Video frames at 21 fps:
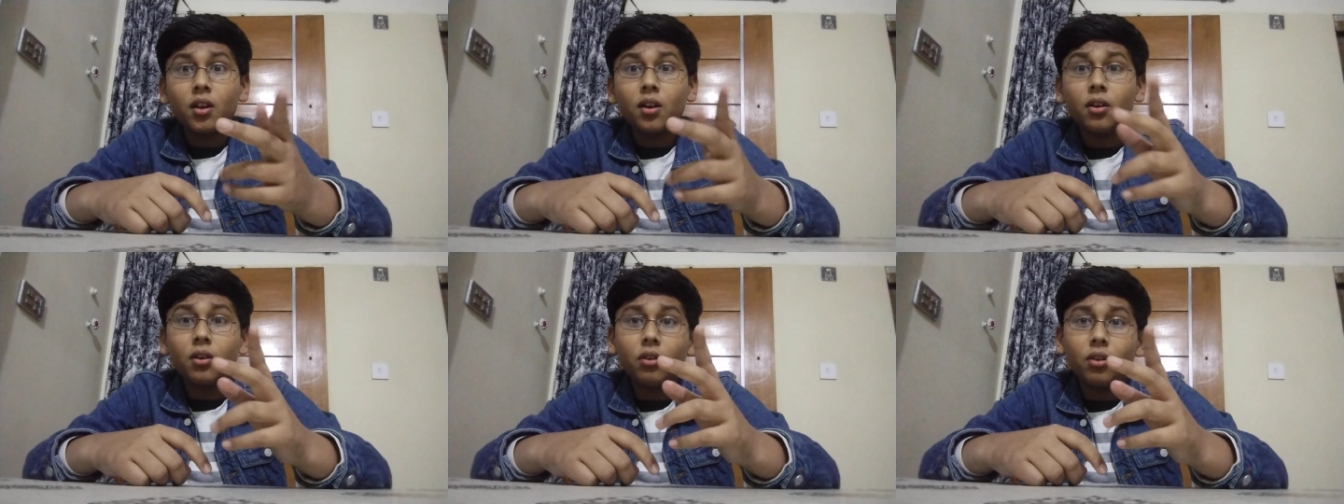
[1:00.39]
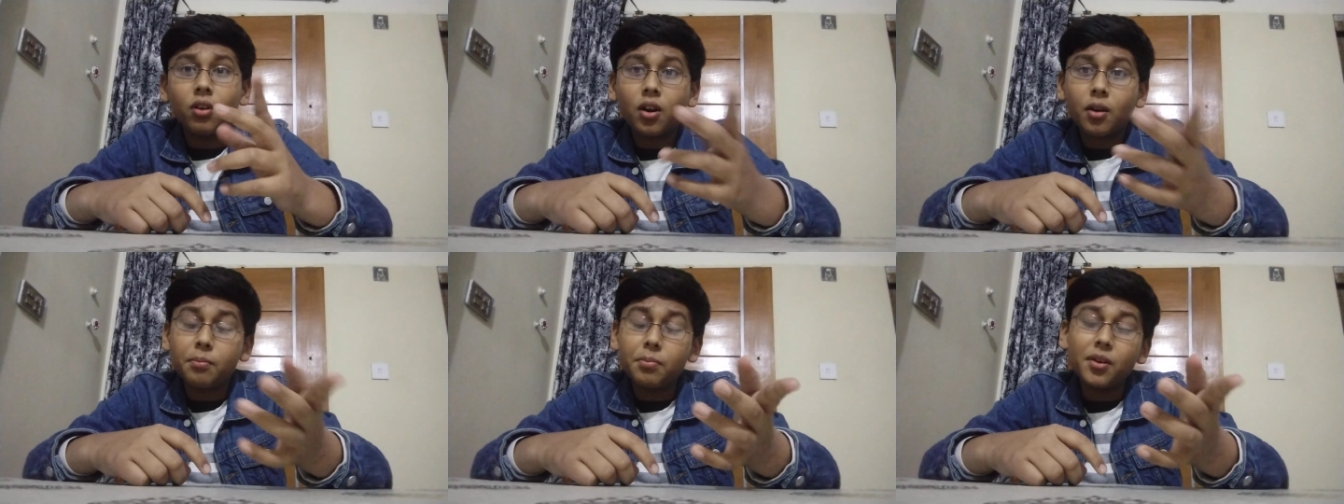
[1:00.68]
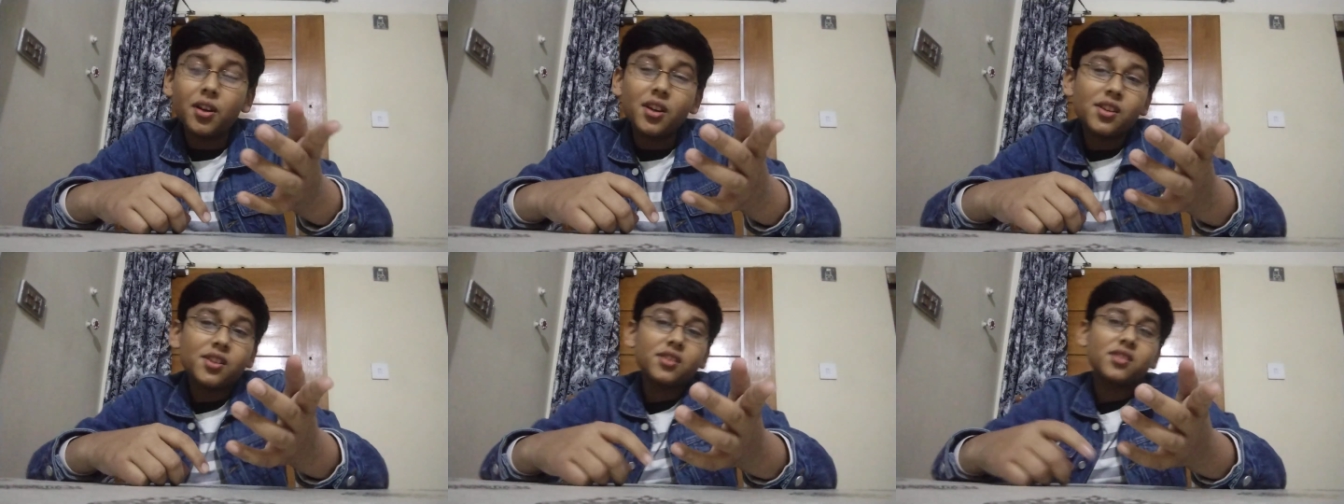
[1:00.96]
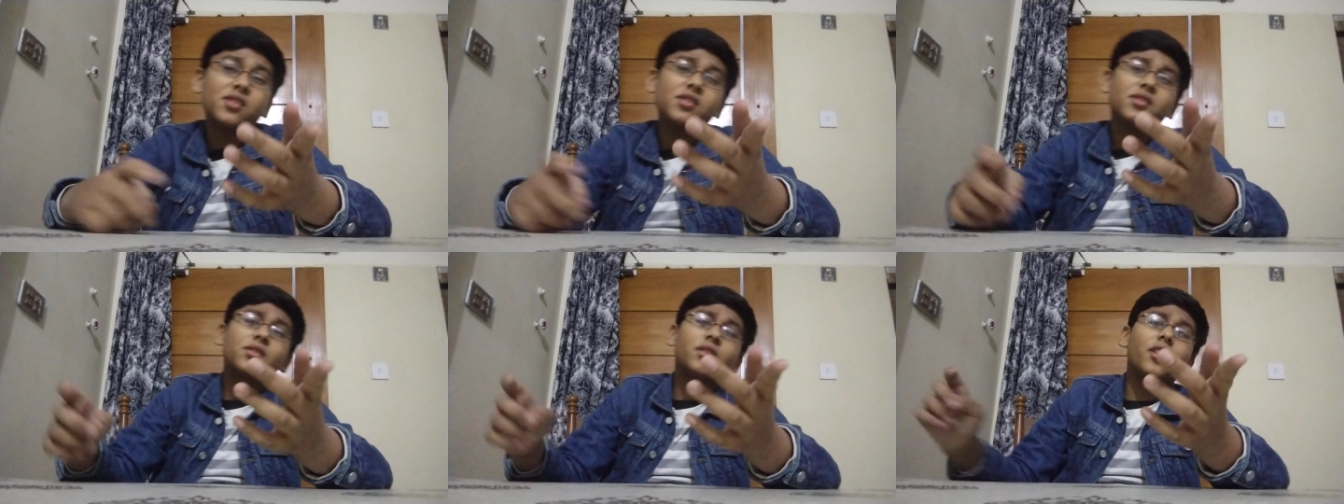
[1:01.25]
or a
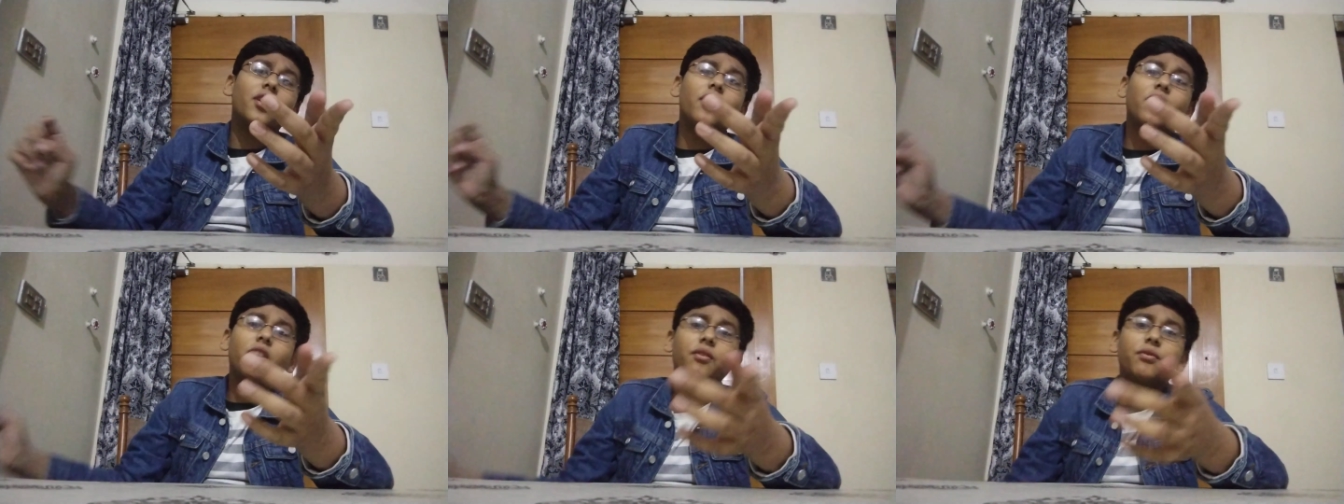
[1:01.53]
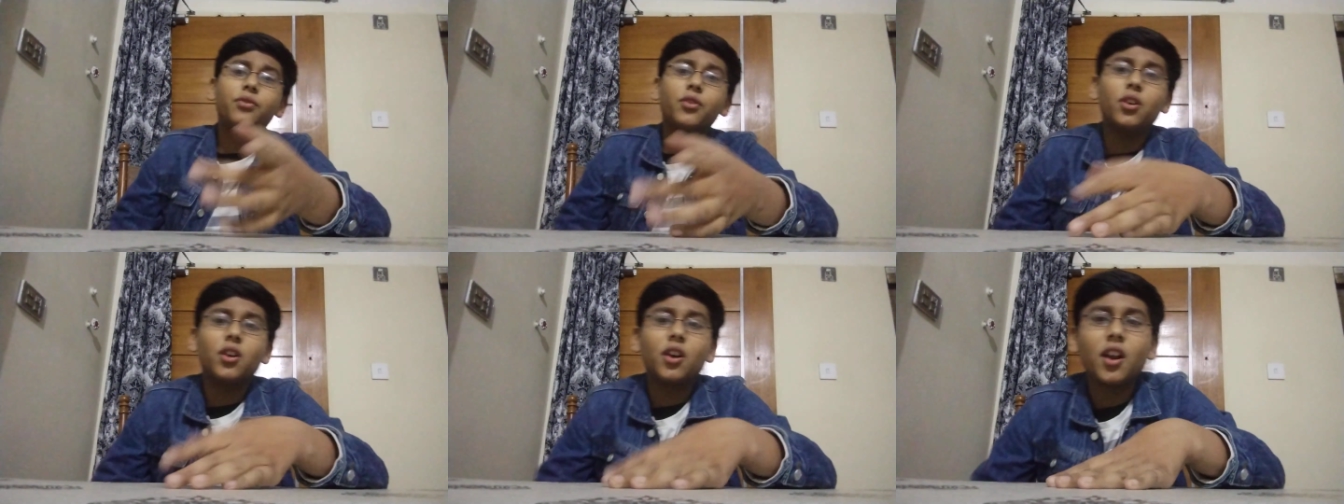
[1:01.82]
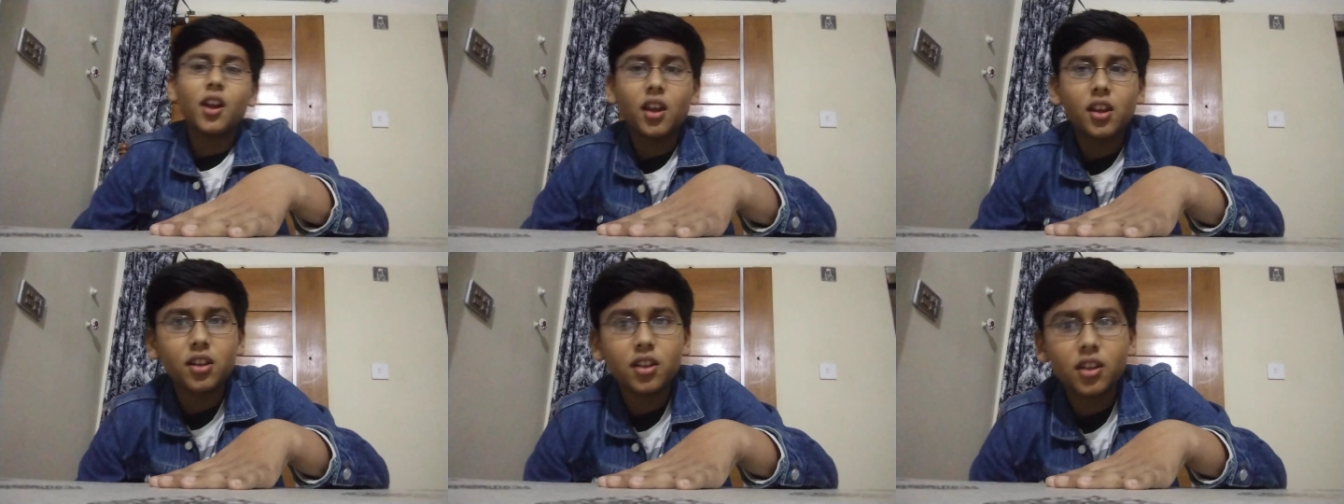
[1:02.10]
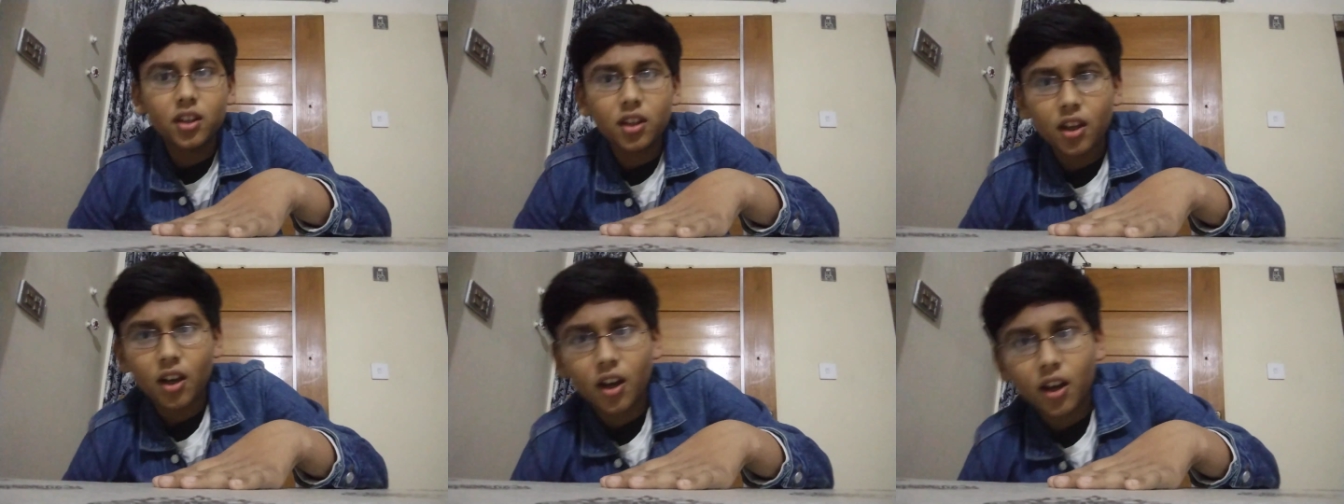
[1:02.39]
bus, and for
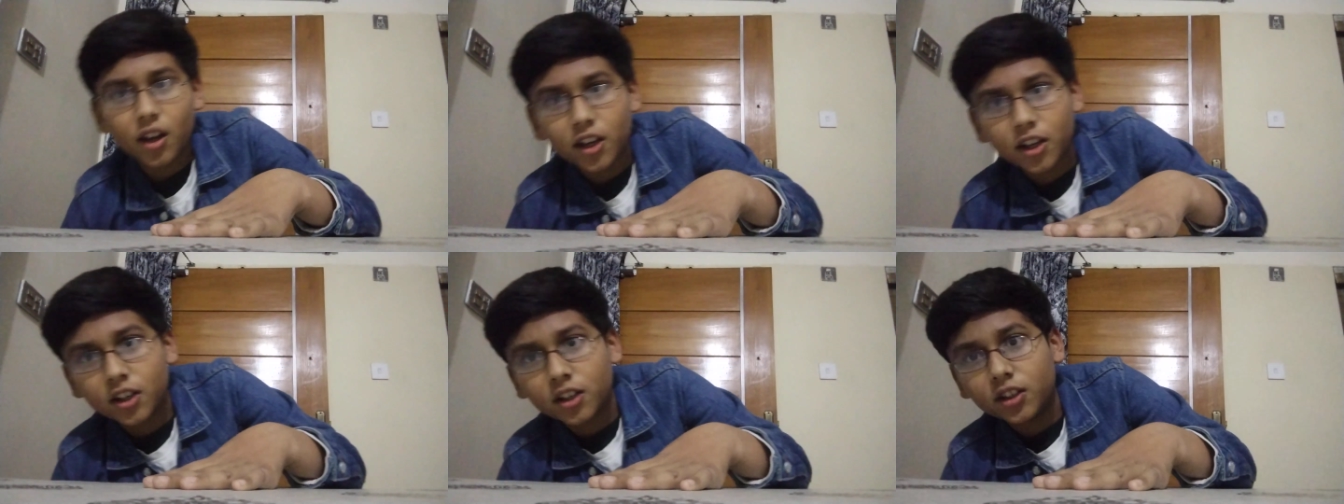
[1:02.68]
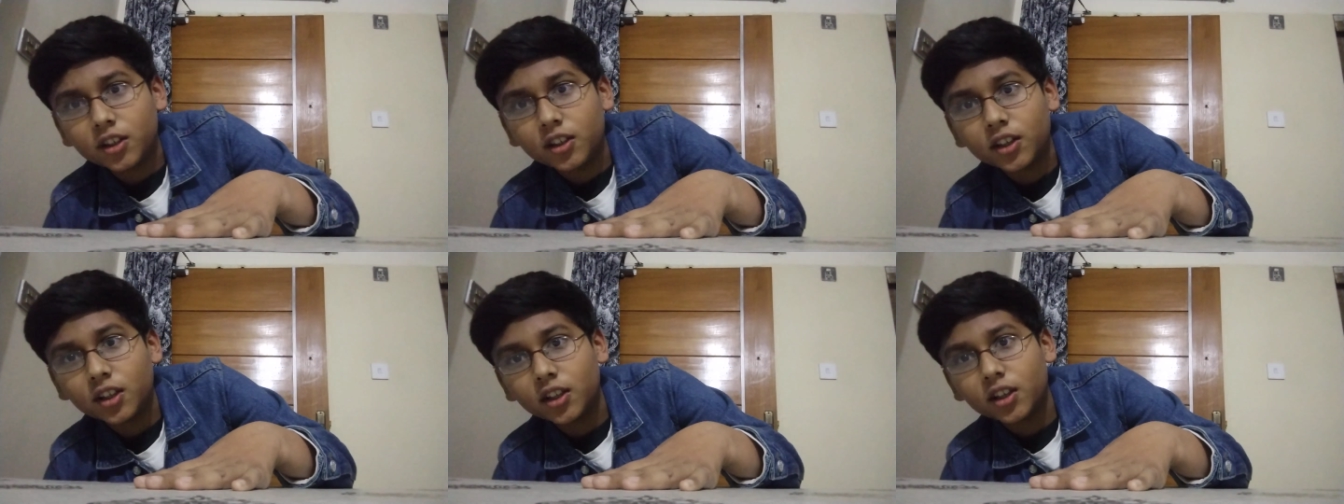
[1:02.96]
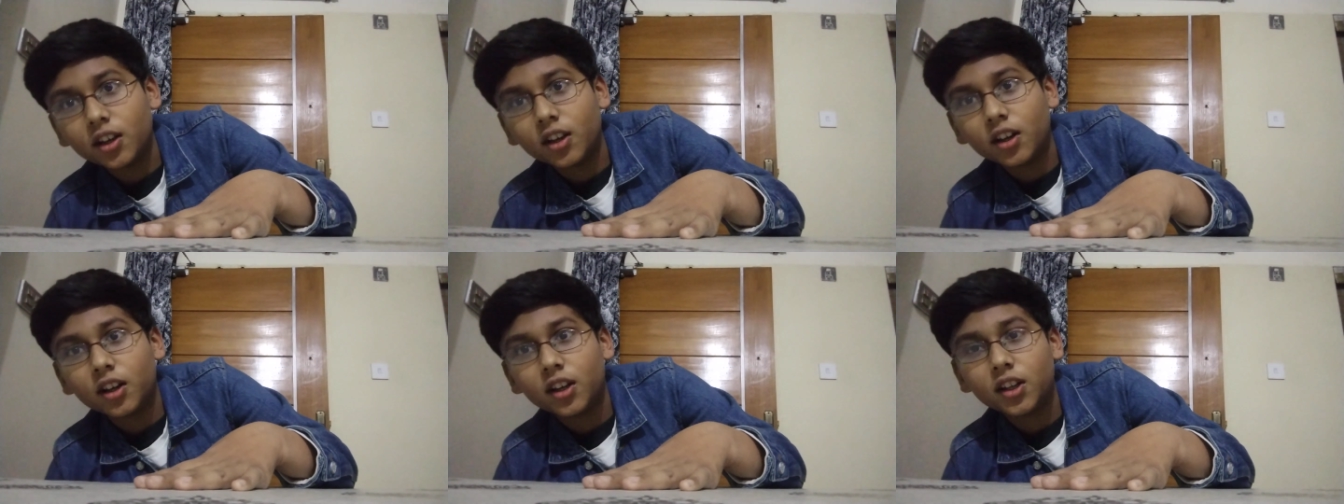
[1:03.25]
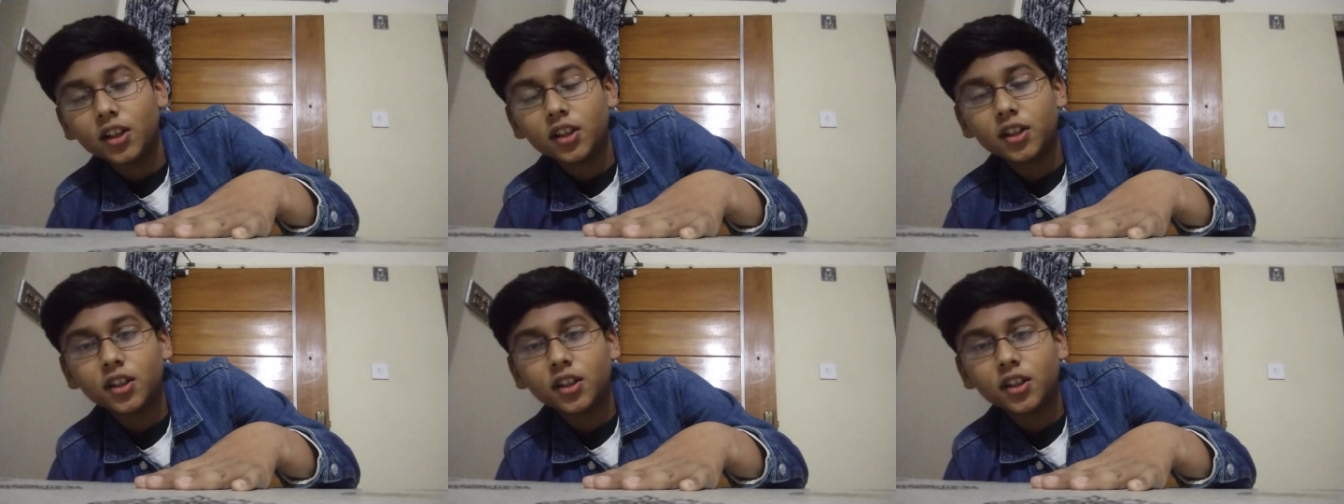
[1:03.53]
any idea,